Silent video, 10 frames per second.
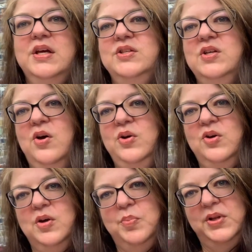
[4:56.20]
So you
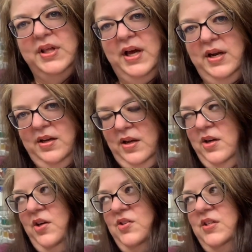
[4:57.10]
could put that
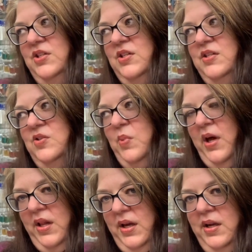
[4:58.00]
under your stitches as
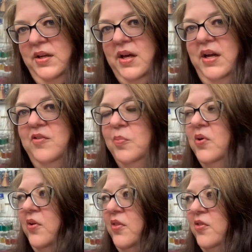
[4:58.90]
well and kind of
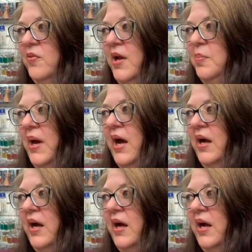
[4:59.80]
pull the thread back